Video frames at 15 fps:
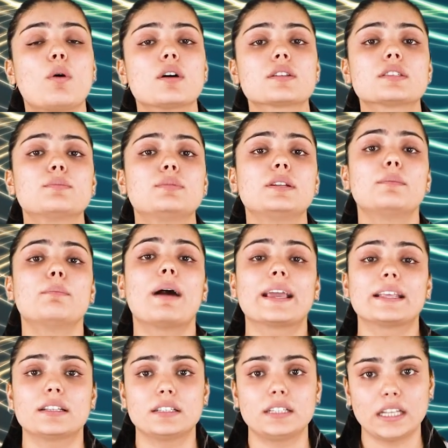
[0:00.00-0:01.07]
possible
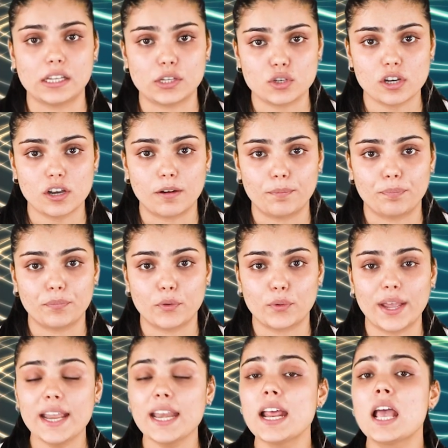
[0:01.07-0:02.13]
by the teacher,
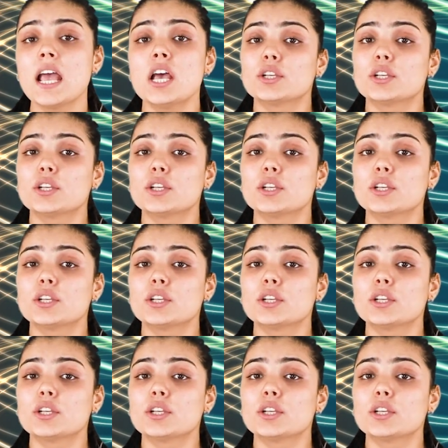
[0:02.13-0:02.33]
right?